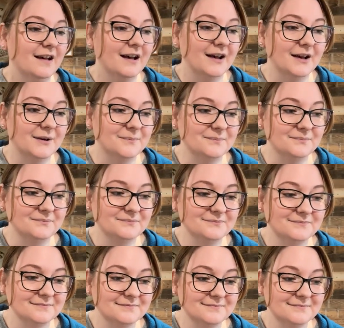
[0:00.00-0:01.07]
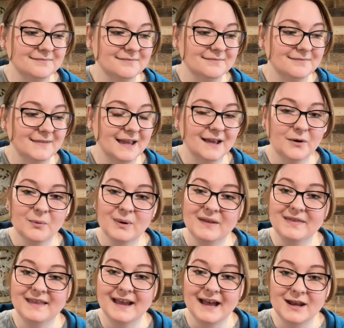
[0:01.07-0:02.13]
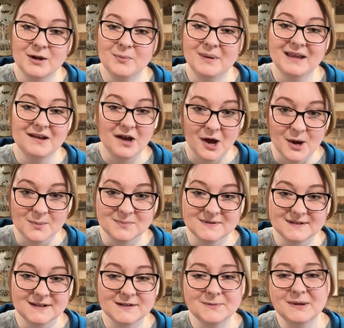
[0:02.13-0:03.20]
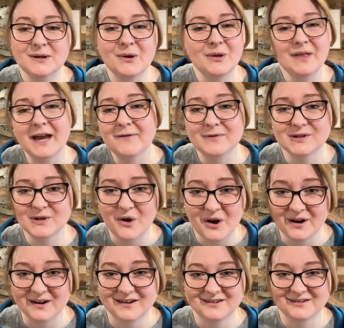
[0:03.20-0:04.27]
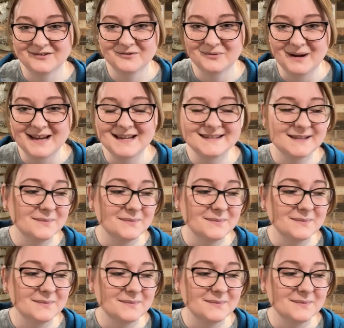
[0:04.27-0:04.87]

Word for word: Um, and when the enemy comes, because we know life is hard, right?